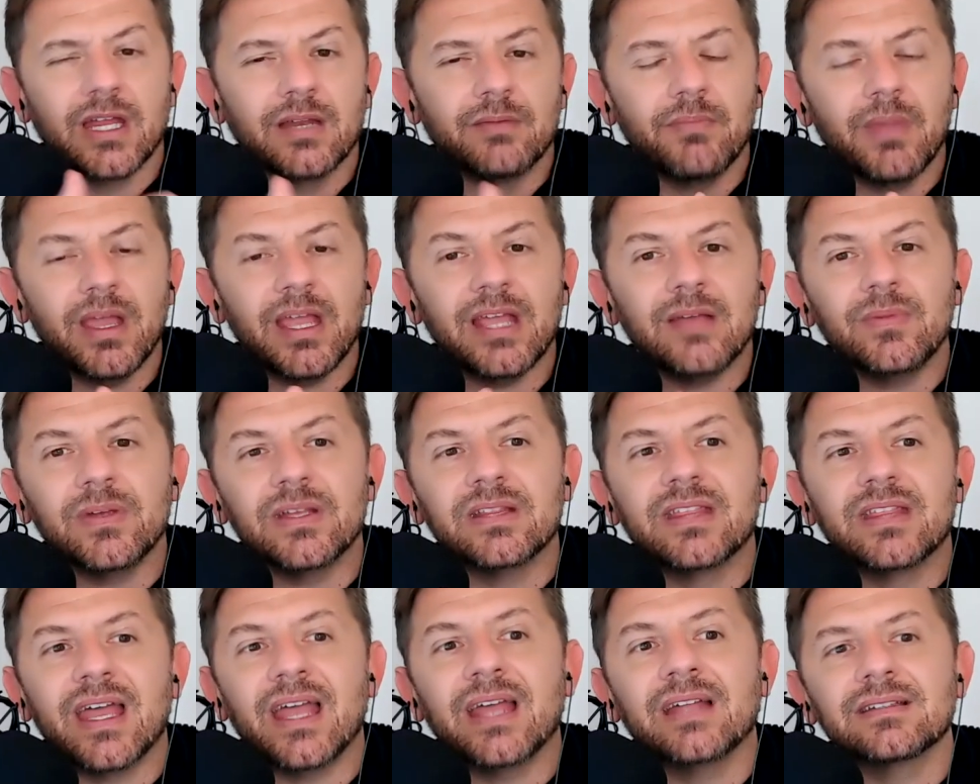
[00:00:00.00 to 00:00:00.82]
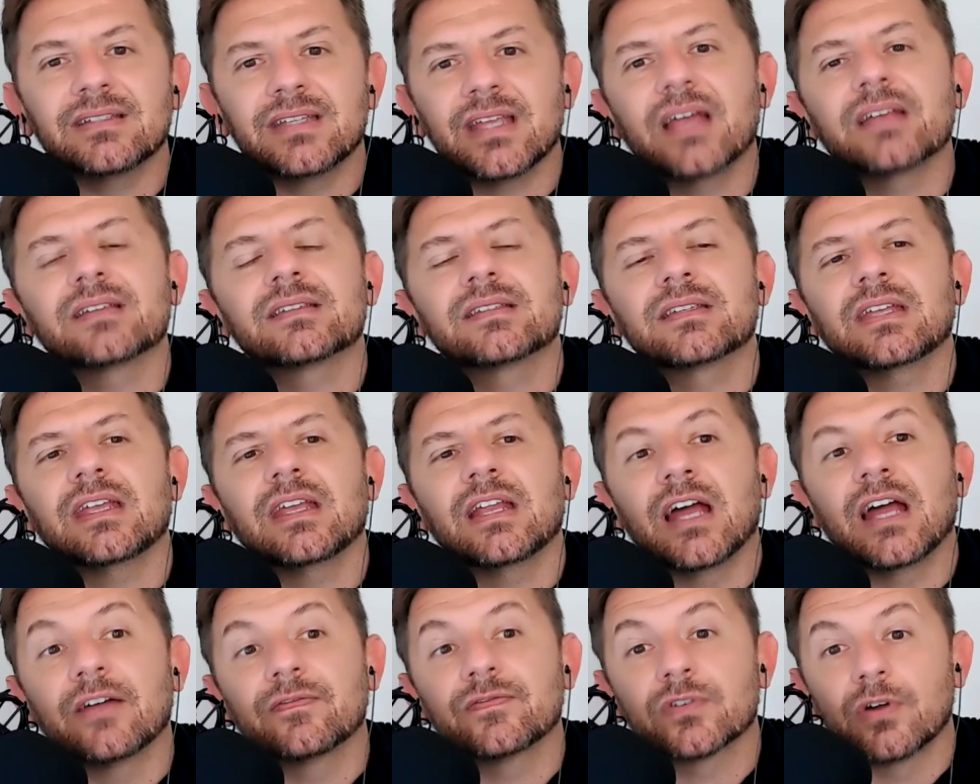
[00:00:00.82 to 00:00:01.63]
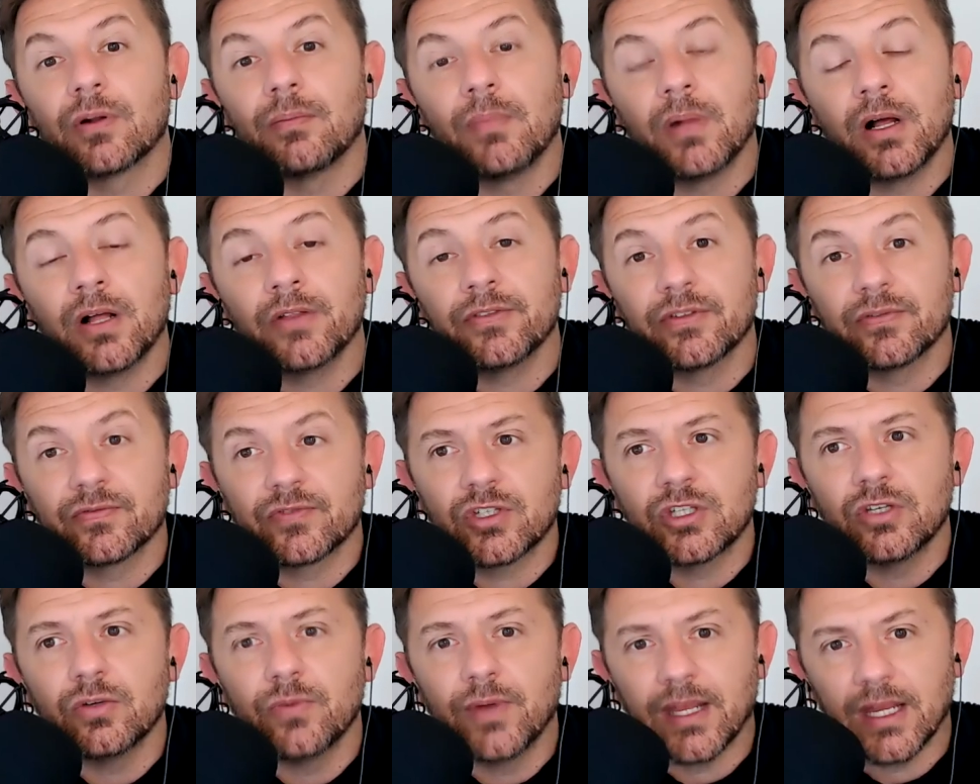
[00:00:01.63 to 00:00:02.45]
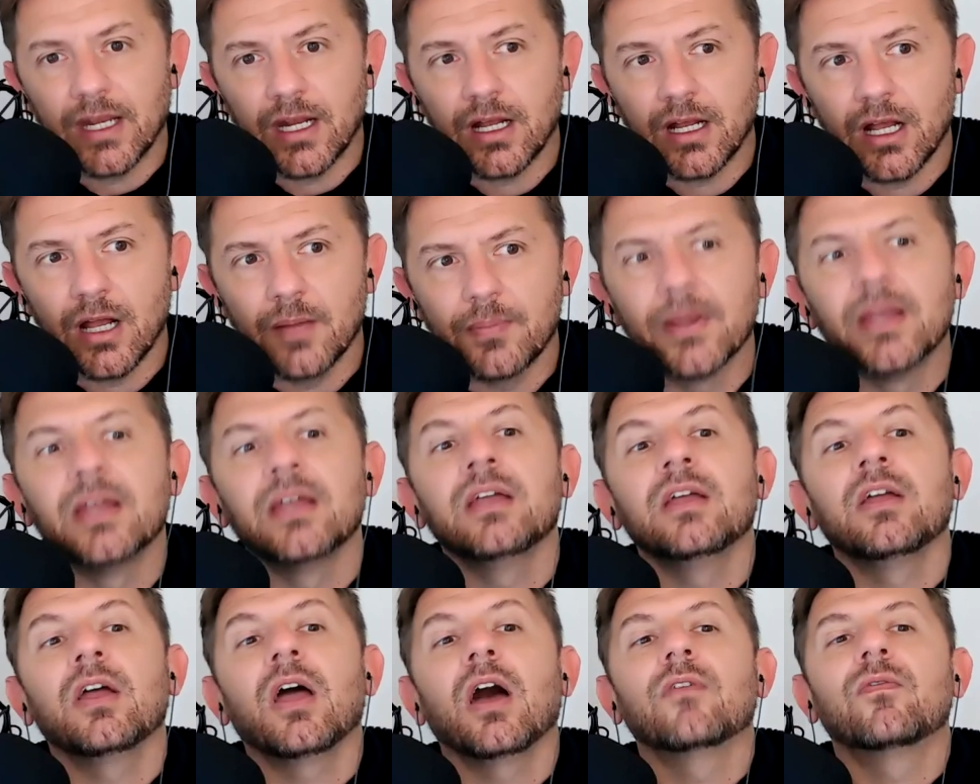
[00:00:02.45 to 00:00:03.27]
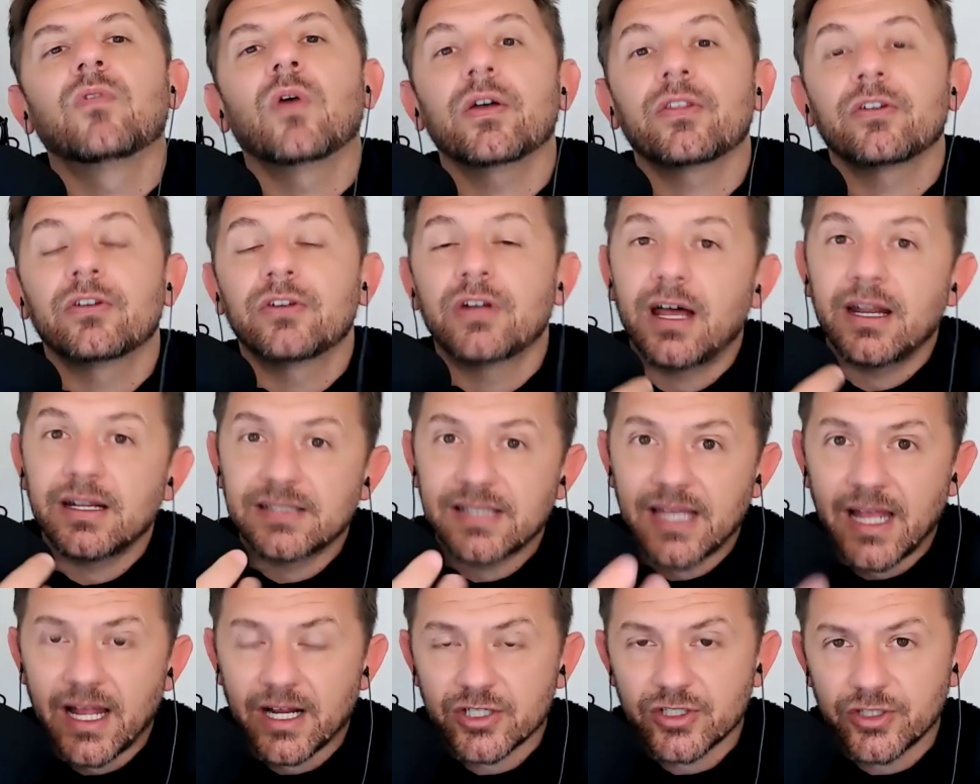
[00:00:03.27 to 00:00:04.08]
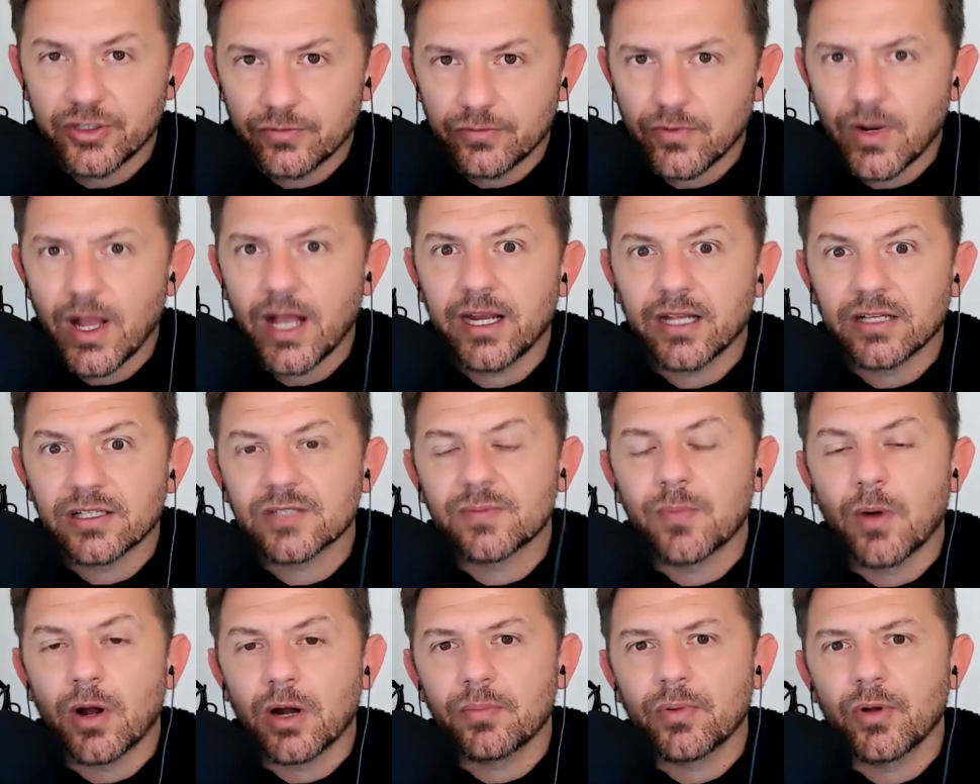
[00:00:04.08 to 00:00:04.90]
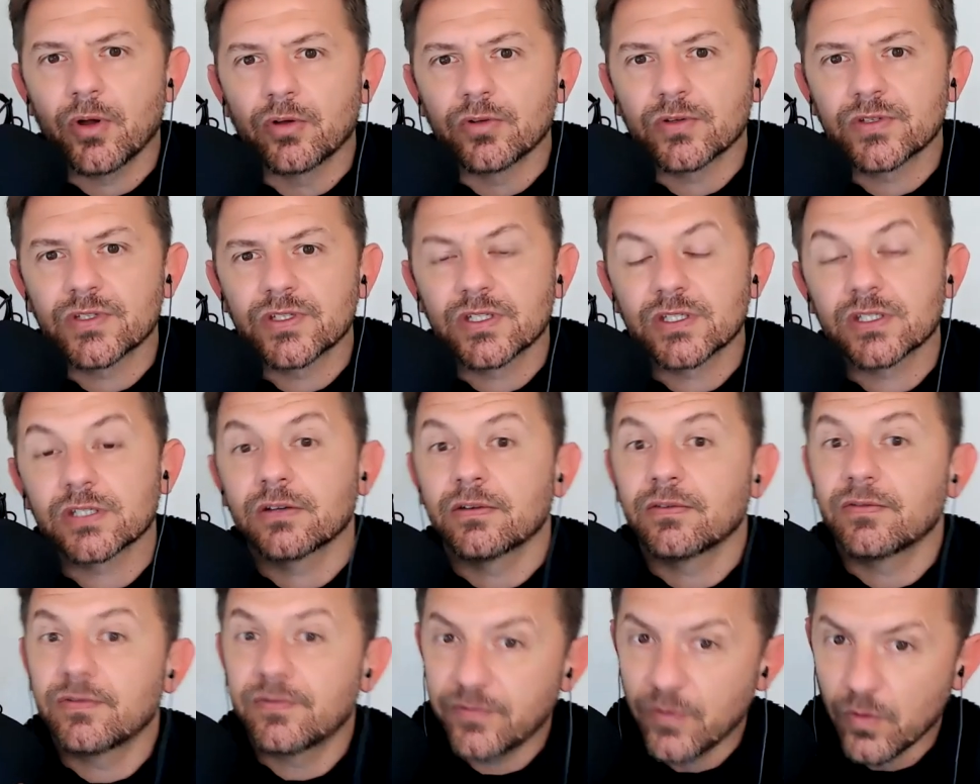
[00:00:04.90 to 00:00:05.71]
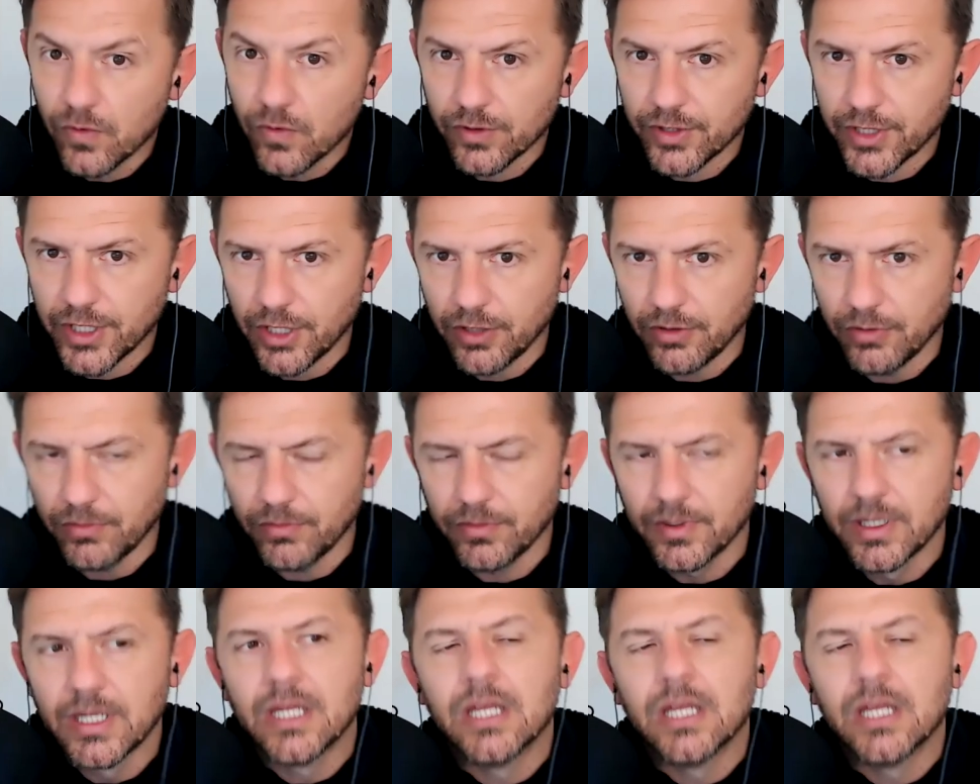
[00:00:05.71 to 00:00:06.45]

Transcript: and maybe then testing it after a month of queuing it up of whether or not it's actually writing smart posts for you.